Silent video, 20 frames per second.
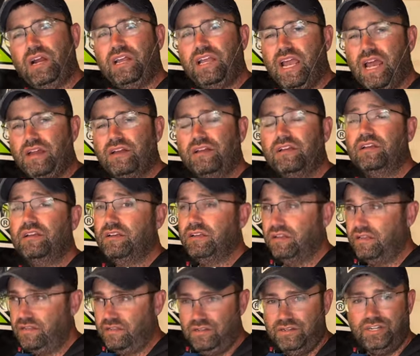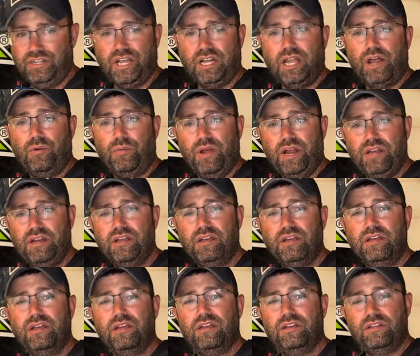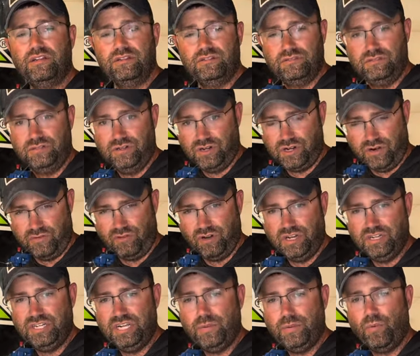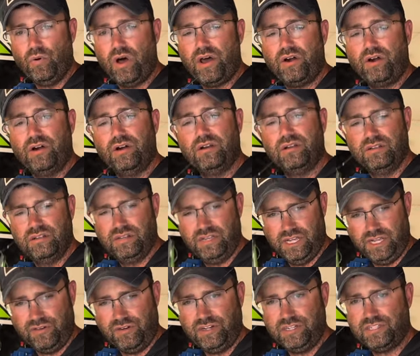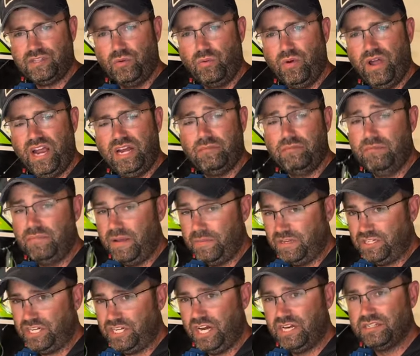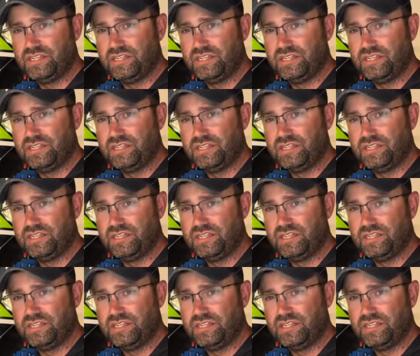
Again, you got a lot of wind, you're covering deep water, increase the weight, maybe change